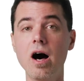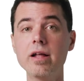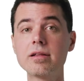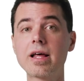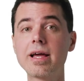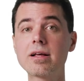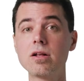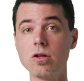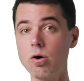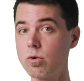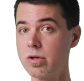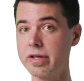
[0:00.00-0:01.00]
Unlike
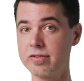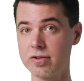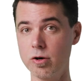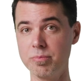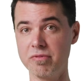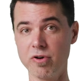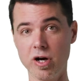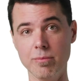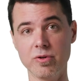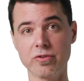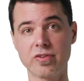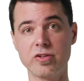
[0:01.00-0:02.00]
locally scoped
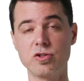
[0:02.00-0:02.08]
variables